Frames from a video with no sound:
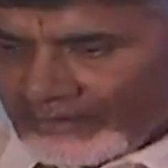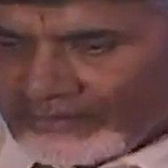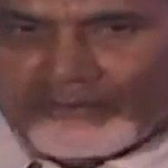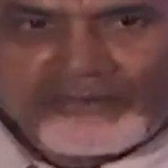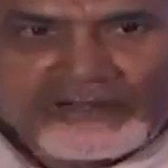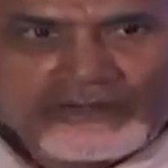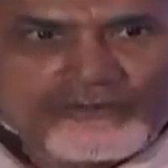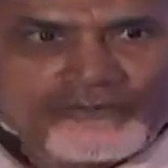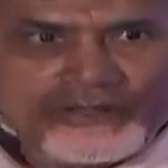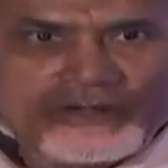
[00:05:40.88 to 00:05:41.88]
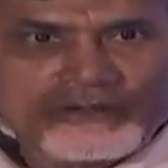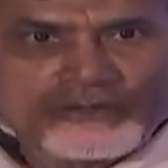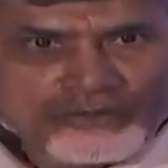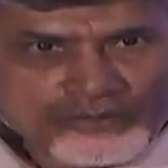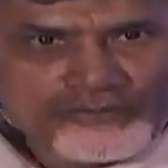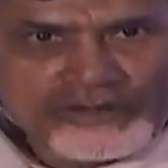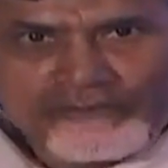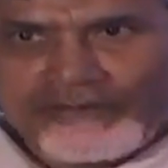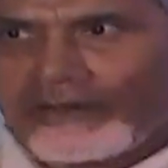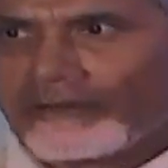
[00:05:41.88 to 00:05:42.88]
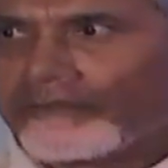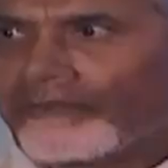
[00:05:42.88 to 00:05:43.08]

As a matter of fact, you know very well,